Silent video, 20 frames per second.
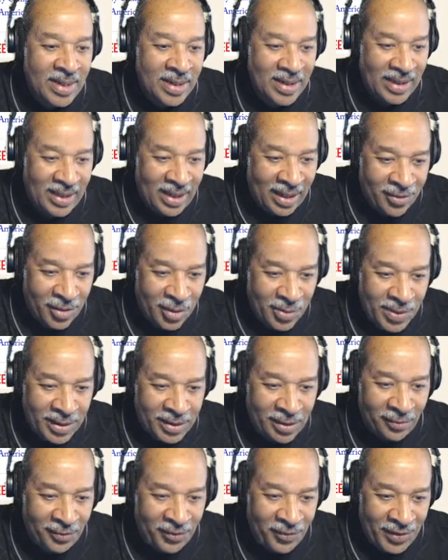
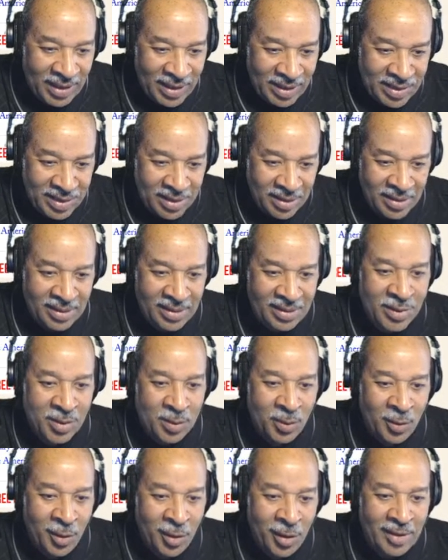Government officials
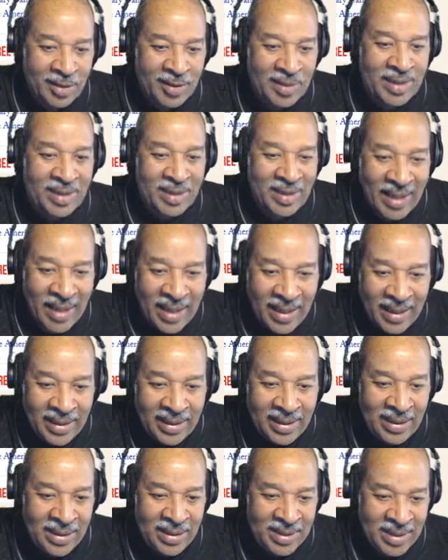worked
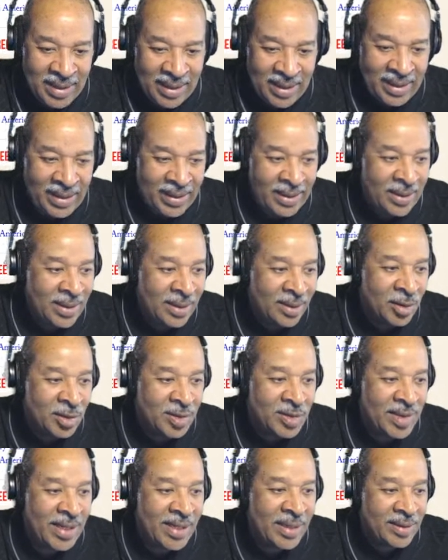tirelessly to
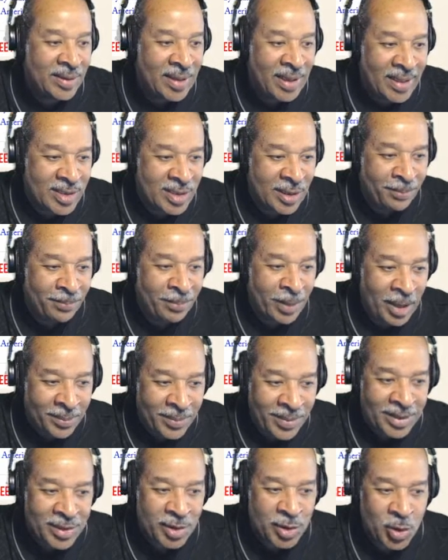sanitize the
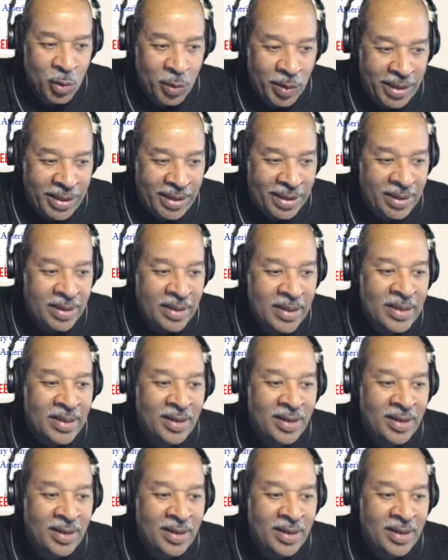public square